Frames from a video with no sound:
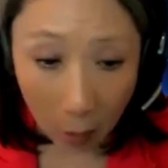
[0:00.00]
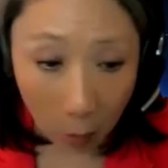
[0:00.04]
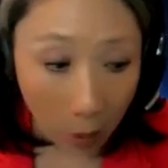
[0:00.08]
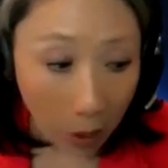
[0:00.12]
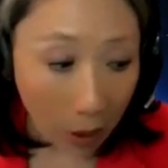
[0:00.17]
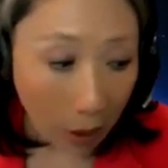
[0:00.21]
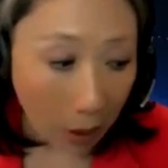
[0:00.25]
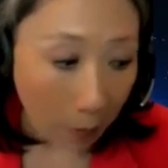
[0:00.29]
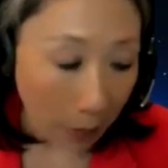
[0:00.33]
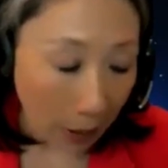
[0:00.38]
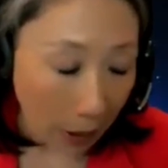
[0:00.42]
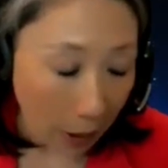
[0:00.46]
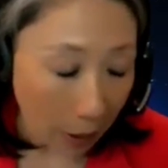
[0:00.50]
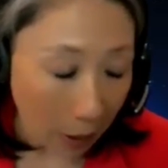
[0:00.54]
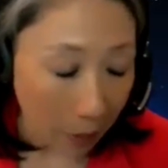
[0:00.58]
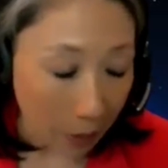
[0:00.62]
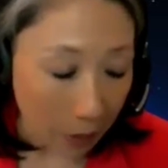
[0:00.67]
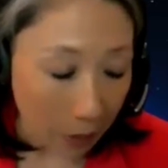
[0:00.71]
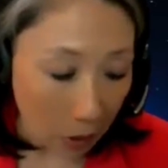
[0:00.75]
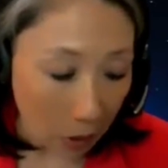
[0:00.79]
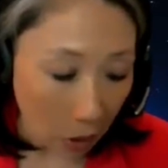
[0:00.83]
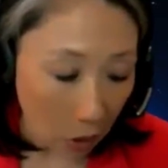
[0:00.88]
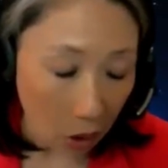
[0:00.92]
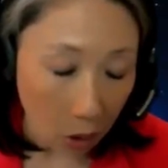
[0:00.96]
I want to be in
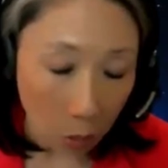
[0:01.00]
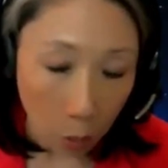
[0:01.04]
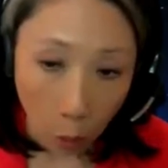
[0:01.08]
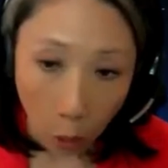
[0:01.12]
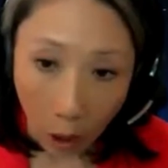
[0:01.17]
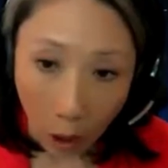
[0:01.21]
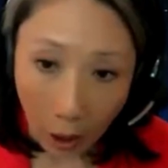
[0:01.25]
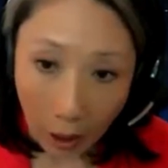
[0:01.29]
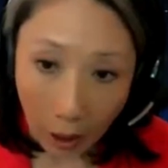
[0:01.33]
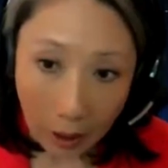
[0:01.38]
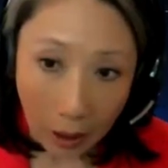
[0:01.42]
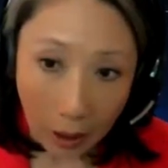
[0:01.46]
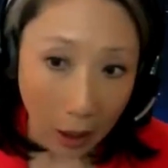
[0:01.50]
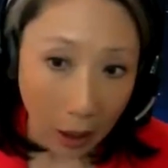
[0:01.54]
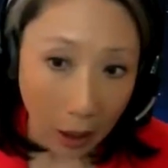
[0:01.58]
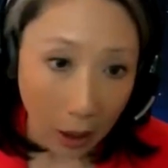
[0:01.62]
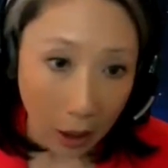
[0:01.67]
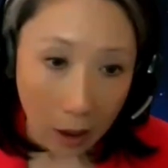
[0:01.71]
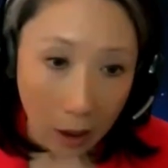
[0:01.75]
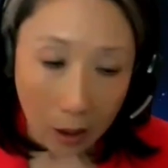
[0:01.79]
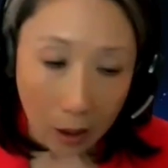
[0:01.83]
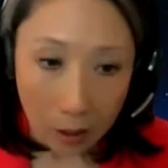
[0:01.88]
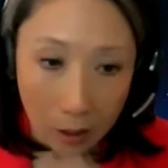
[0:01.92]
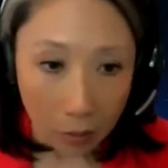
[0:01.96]
a position where I can
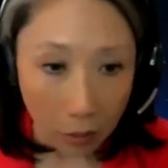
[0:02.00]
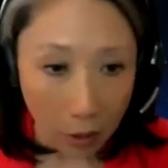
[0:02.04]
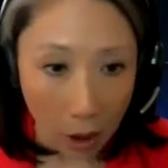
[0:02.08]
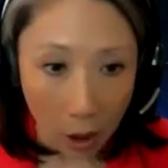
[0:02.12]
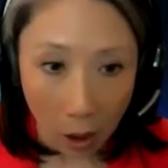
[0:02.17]
get,